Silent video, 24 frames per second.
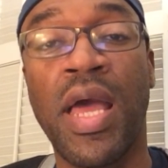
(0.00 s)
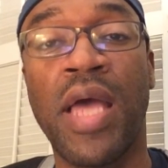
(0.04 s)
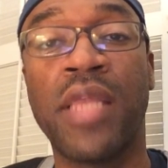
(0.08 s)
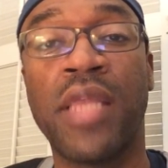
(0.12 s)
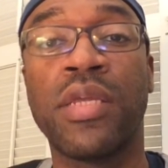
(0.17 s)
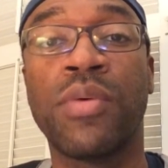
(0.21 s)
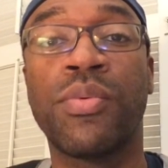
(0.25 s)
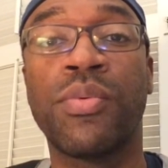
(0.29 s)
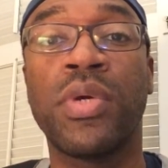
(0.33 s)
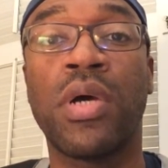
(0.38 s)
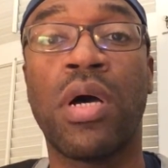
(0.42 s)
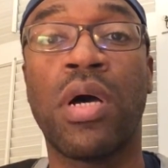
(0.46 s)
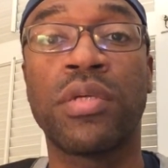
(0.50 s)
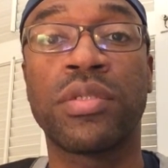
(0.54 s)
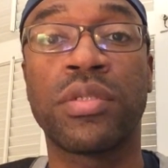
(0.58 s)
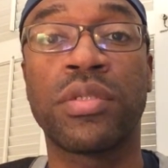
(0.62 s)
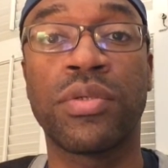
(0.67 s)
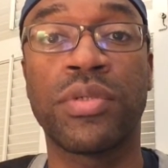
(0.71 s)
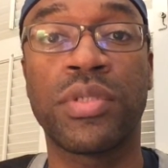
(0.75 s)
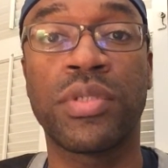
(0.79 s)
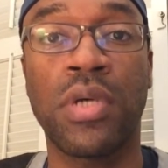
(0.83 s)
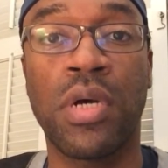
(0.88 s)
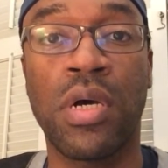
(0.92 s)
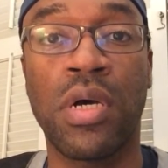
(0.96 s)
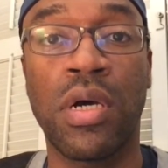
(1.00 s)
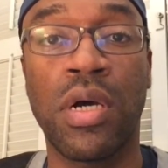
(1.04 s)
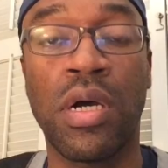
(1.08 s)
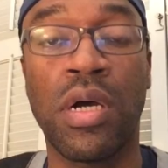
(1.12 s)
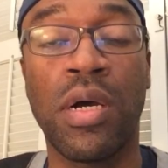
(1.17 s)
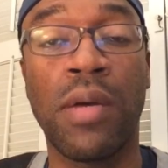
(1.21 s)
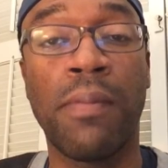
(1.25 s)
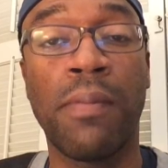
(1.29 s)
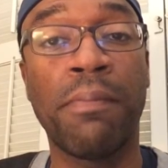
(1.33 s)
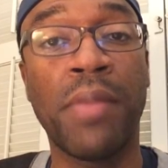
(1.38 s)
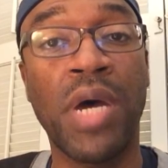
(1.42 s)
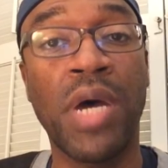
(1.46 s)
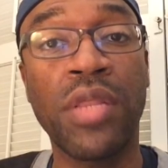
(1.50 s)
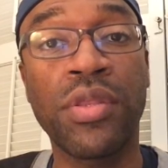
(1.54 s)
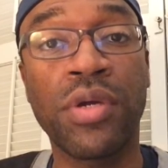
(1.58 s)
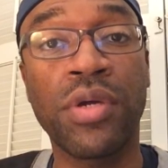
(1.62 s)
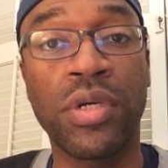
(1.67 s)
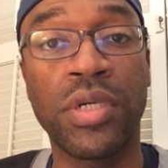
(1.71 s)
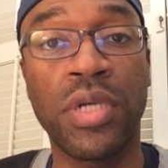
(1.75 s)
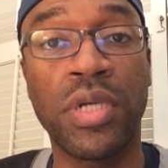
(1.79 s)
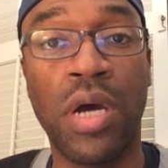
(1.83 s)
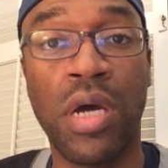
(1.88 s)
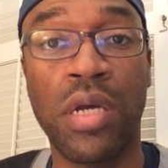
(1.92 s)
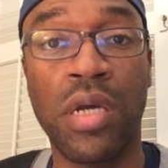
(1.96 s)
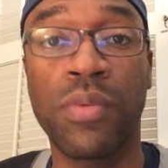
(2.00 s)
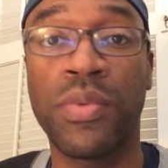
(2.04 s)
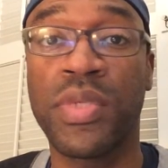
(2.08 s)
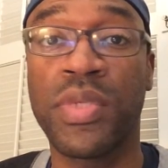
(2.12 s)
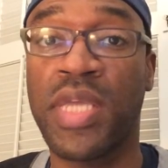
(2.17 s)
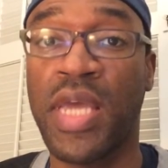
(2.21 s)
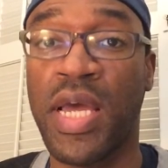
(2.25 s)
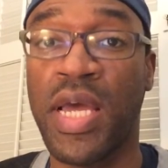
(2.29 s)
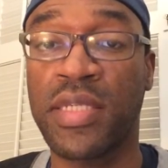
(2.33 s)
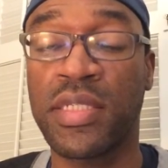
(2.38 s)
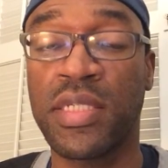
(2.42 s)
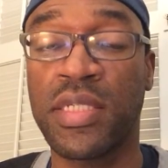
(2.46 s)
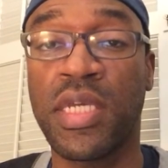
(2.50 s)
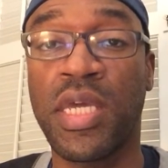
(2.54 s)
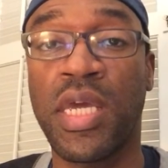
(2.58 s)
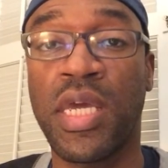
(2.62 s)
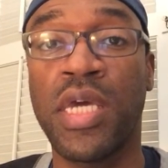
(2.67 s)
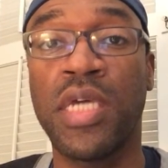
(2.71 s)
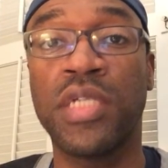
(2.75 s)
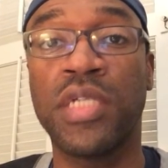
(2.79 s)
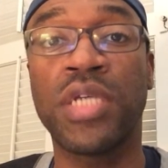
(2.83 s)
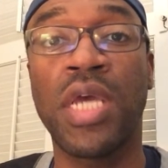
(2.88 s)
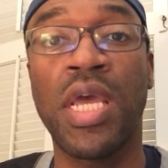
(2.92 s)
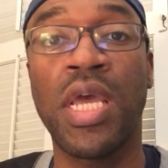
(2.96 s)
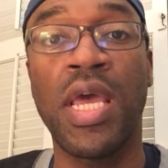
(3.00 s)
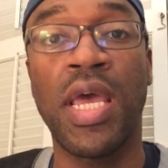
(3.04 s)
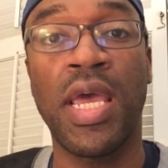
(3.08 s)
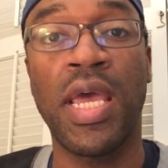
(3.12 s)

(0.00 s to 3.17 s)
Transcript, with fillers: And then we also saw uh, mother-daughter with Cassie Cage